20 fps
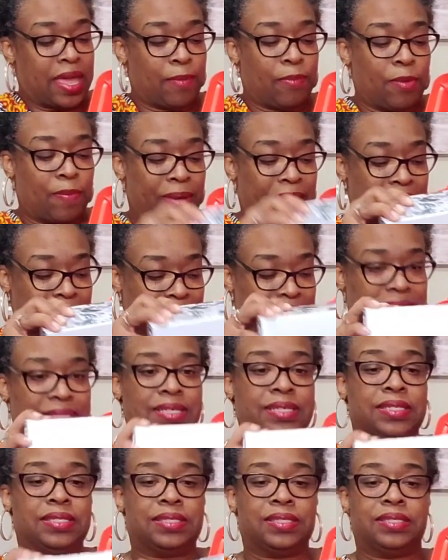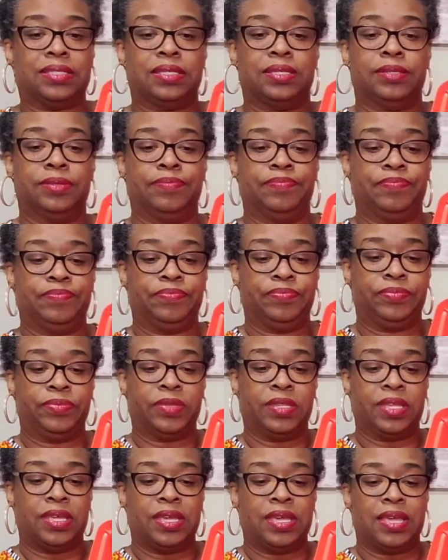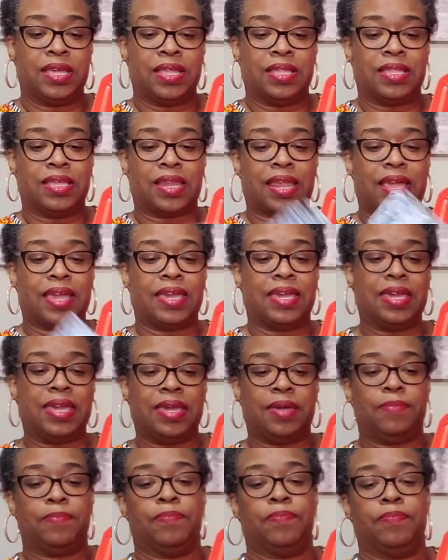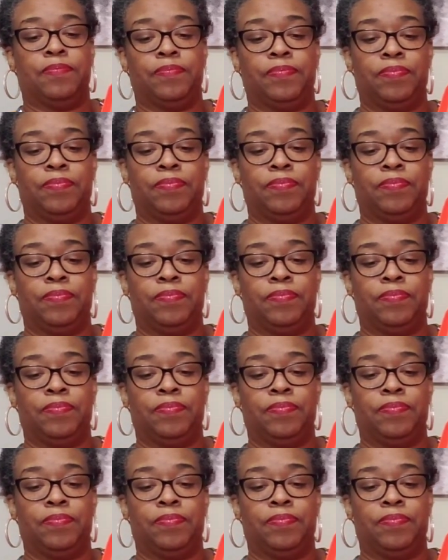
Couple boxes that I keep